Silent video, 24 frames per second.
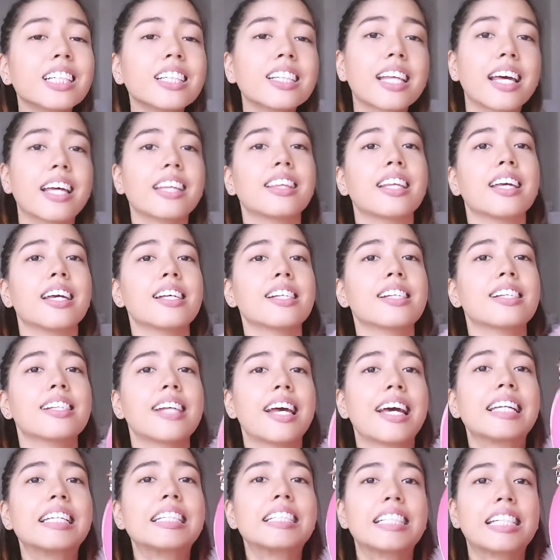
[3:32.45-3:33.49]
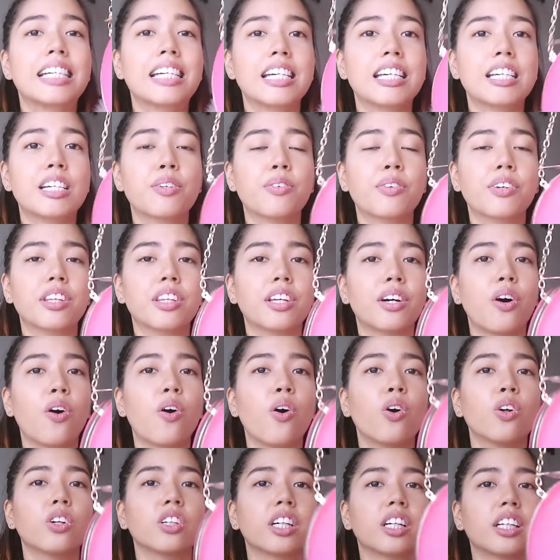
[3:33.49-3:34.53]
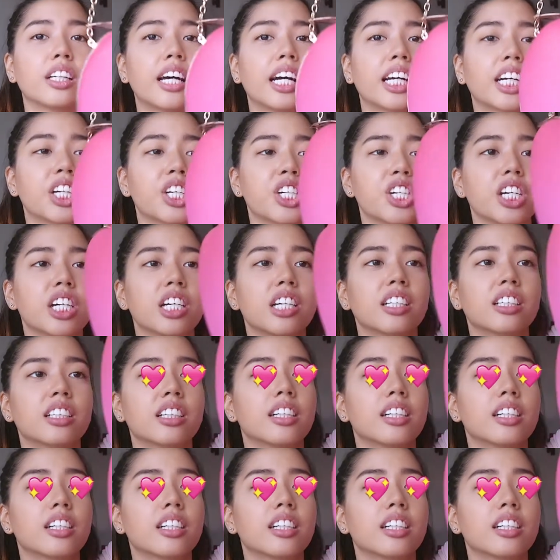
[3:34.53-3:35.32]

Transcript: that they sent in with the whole collection.